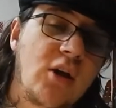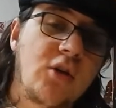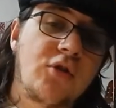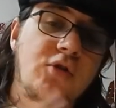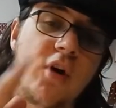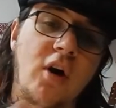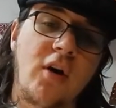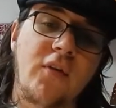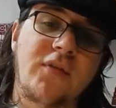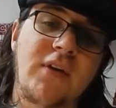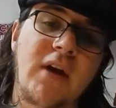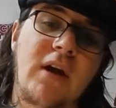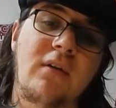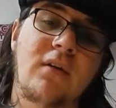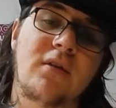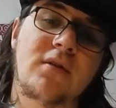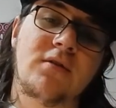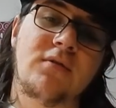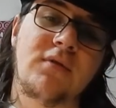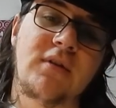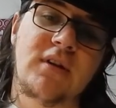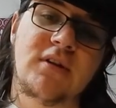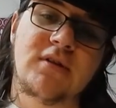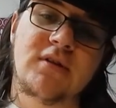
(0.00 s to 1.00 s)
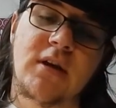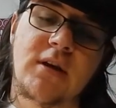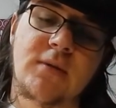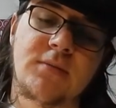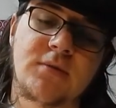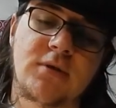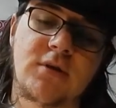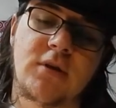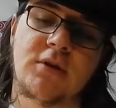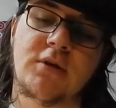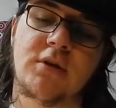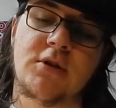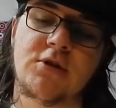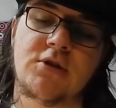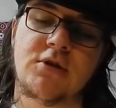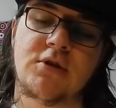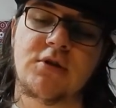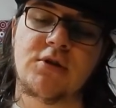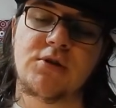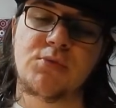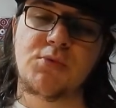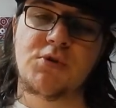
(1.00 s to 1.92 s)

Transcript: Don't forget to read the terms and conditions,